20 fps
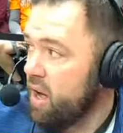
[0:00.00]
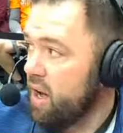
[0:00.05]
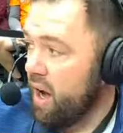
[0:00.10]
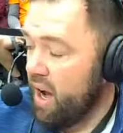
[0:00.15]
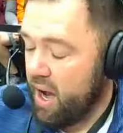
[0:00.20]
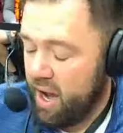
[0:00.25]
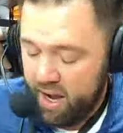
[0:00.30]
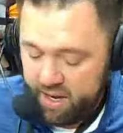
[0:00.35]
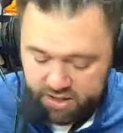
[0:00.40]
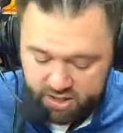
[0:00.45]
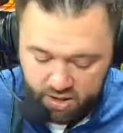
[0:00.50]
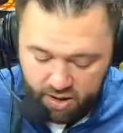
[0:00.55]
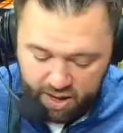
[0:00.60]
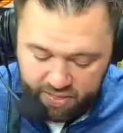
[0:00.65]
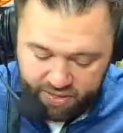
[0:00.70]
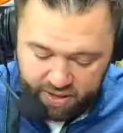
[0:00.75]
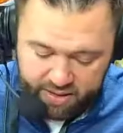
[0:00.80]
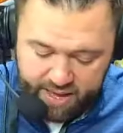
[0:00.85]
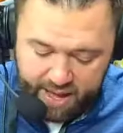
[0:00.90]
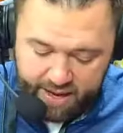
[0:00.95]
So
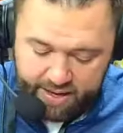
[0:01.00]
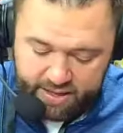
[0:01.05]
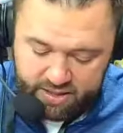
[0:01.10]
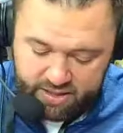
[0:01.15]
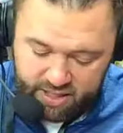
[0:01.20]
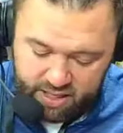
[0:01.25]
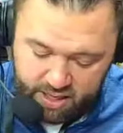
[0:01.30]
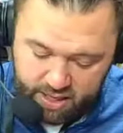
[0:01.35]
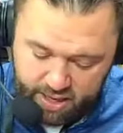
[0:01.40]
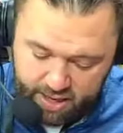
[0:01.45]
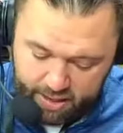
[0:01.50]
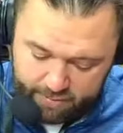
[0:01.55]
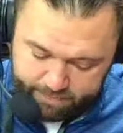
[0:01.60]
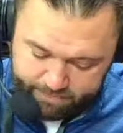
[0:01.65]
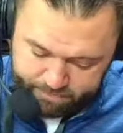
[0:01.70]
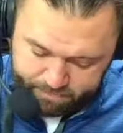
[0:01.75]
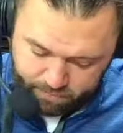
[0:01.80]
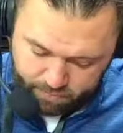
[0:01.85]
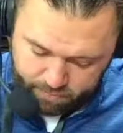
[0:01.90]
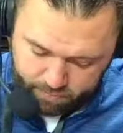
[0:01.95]
I think that is
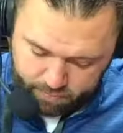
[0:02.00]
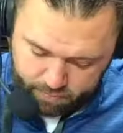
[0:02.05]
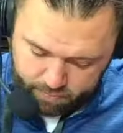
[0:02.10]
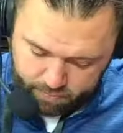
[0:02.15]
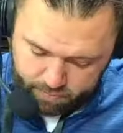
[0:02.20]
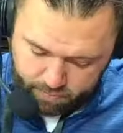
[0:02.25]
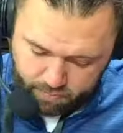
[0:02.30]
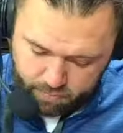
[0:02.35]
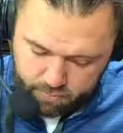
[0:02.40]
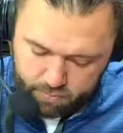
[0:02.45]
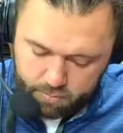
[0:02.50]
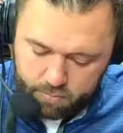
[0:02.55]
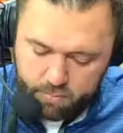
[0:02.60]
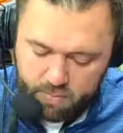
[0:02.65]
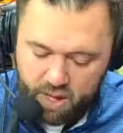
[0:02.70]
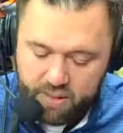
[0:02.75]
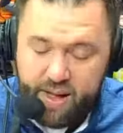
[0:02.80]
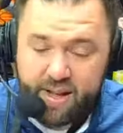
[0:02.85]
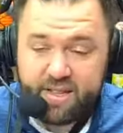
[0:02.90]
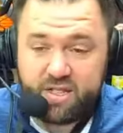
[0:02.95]

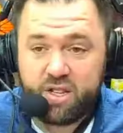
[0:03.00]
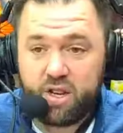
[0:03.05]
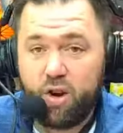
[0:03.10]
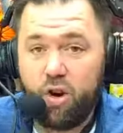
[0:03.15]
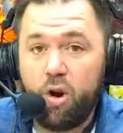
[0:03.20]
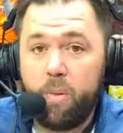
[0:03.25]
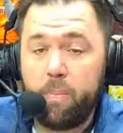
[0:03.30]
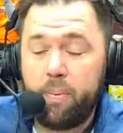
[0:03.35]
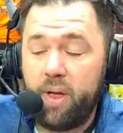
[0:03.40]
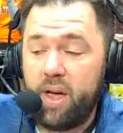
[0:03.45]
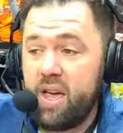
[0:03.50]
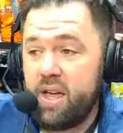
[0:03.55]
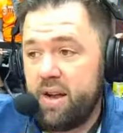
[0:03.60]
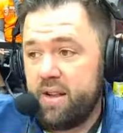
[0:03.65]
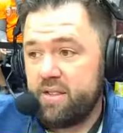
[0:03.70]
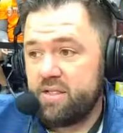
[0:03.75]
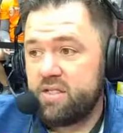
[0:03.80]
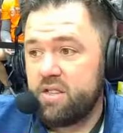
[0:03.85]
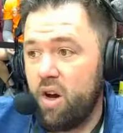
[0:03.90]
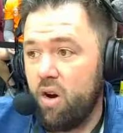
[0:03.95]
that's the current plan.
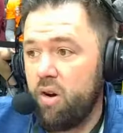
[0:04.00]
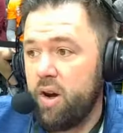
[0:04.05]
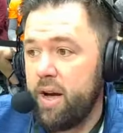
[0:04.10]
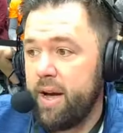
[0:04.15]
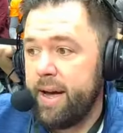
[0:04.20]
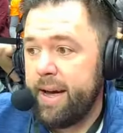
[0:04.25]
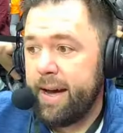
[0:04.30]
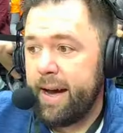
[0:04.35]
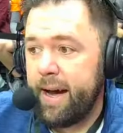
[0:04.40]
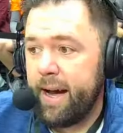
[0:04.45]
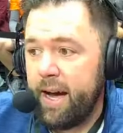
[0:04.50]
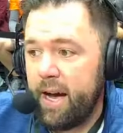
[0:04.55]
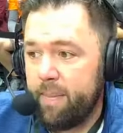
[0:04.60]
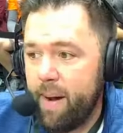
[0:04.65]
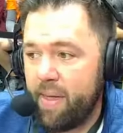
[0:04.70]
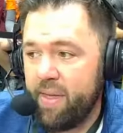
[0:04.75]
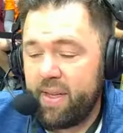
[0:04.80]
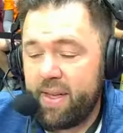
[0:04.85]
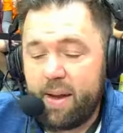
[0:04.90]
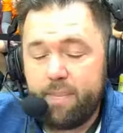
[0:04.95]
And so
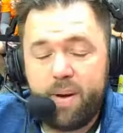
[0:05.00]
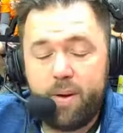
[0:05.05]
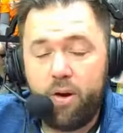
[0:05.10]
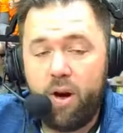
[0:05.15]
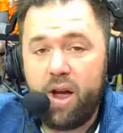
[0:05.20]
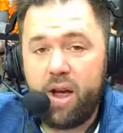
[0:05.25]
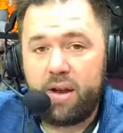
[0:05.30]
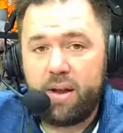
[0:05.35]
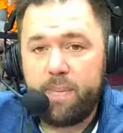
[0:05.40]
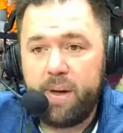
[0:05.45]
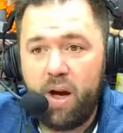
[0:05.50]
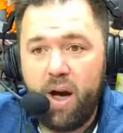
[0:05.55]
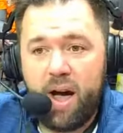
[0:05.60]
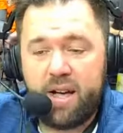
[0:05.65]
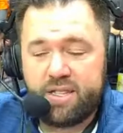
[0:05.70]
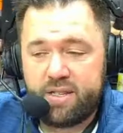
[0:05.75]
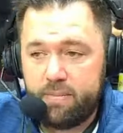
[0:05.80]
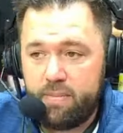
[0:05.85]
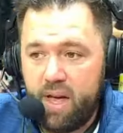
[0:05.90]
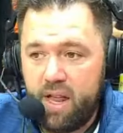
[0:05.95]
I think that'd be great. It'd be
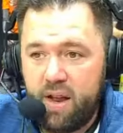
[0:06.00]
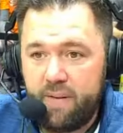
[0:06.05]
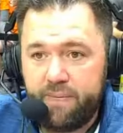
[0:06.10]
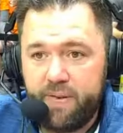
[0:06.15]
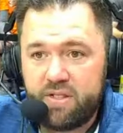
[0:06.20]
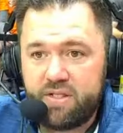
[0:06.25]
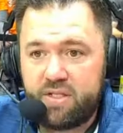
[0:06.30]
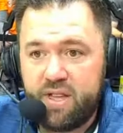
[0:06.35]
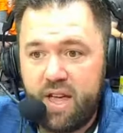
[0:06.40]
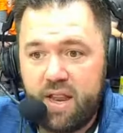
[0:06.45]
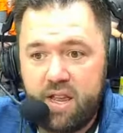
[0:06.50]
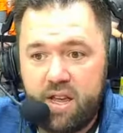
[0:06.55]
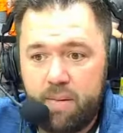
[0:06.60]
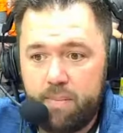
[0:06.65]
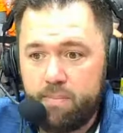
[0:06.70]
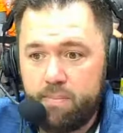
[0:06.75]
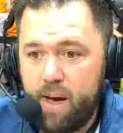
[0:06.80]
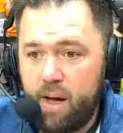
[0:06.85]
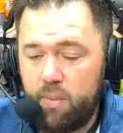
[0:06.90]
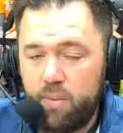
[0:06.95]
awesome. NFL
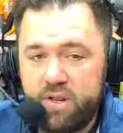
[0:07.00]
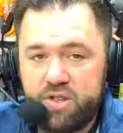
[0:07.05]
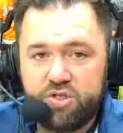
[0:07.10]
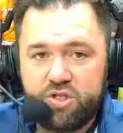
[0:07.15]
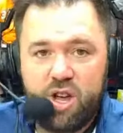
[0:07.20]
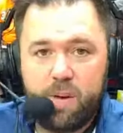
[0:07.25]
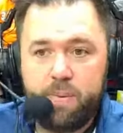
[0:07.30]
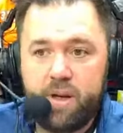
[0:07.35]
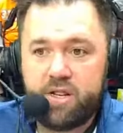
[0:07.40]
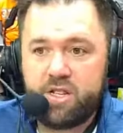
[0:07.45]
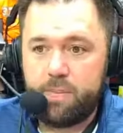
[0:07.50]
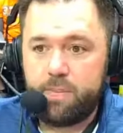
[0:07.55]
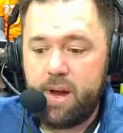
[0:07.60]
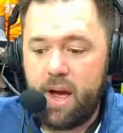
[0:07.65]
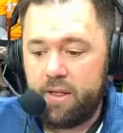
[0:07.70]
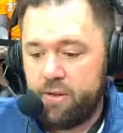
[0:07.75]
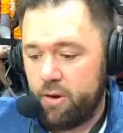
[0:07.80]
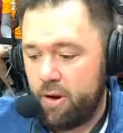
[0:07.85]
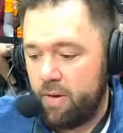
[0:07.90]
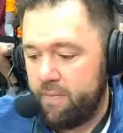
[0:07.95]
Stadium, Mountain West Championship
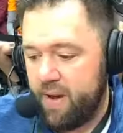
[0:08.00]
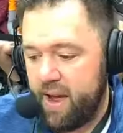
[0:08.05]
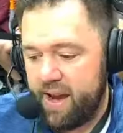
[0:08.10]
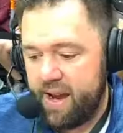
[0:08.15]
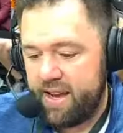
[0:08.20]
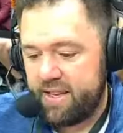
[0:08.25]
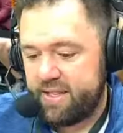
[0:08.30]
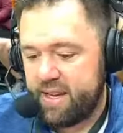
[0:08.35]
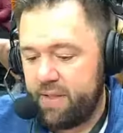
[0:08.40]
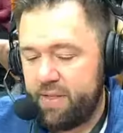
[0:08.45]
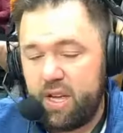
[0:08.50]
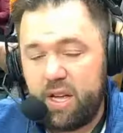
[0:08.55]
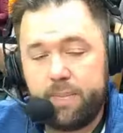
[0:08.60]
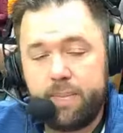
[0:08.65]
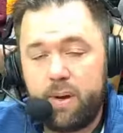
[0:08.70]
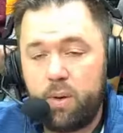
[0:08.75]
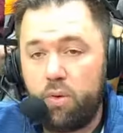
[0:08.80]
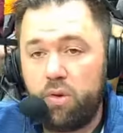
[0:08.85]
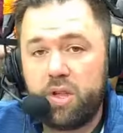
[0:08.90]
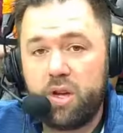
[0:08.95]
down there in Vegas. I think
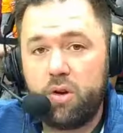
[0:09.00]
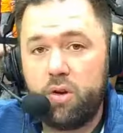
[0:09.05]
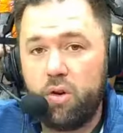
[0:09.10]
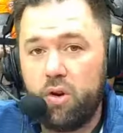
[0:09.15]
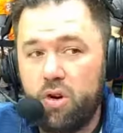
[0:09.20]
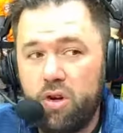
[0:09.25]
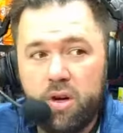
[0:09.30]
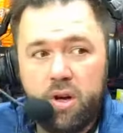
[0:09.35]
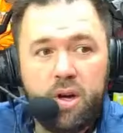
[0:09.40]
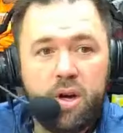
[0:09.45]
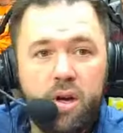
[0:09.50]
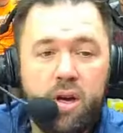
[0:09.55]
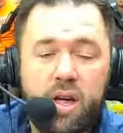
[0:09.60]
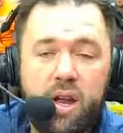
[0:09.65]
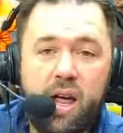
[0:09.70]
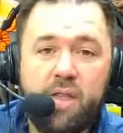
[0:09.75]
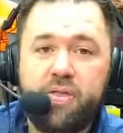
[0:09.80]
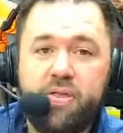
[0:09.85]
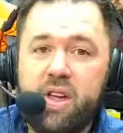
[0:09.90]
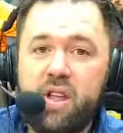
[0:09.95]
it'd be really cool.
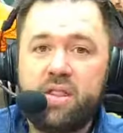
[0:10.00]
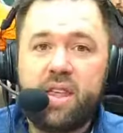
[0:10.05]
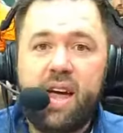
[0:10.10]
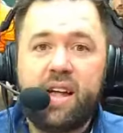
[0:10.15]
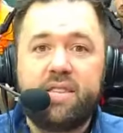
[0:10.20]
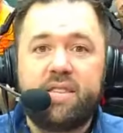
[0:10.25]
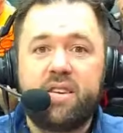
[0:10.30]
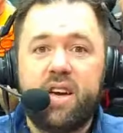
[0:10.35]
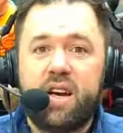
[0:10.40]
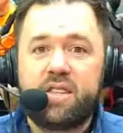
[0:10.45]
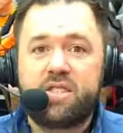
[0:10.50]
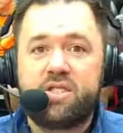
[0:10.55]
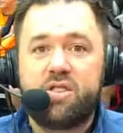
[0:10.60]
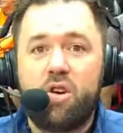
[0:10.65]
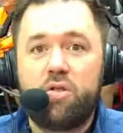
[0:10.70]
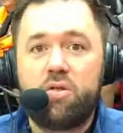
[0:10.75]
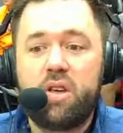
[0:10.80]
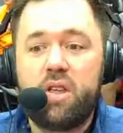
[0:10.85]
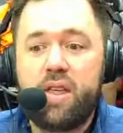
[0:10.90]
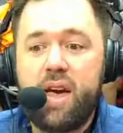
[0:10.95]
And I think that
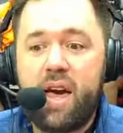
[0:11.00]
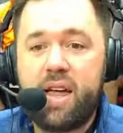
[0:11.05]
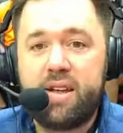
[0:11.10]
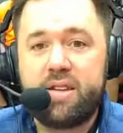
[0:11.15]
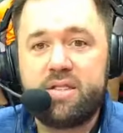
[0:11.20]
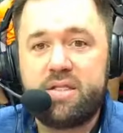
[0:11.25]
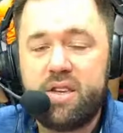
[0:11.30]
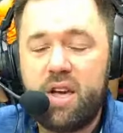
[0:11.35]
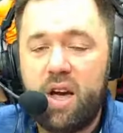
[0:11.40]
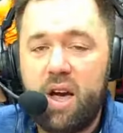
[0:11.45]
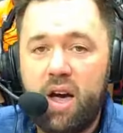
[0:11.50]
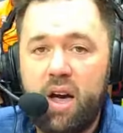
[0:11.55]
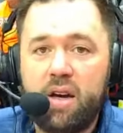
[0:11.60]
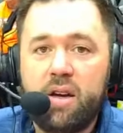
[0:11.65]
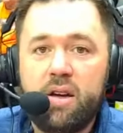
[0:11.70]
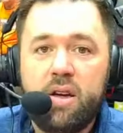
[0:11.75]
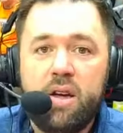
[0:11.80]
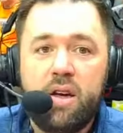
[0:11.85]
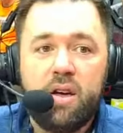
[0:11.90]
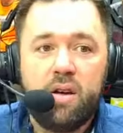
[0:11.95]
certainly that is
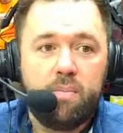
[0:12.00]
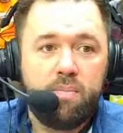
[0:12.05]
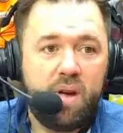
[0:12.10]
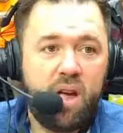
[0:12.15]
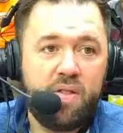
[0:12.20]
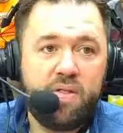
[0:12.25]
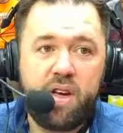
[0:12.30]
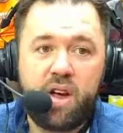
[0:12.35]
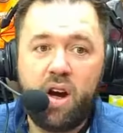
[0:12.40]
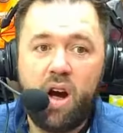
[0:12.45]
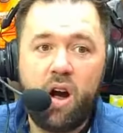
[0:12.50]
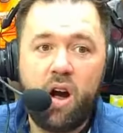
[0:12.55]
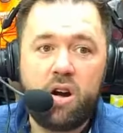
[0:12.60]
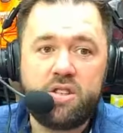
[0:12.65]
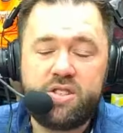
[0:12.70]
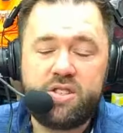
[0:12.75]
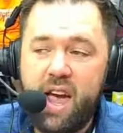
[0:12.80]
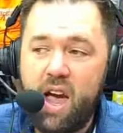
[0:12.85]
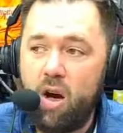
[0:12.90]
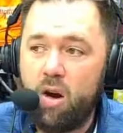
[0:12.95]
in the
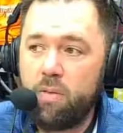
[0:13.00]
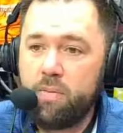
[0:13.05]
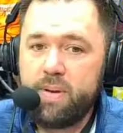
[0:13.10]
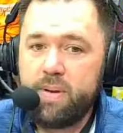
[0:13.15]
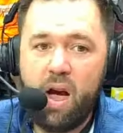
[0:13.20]
cards now.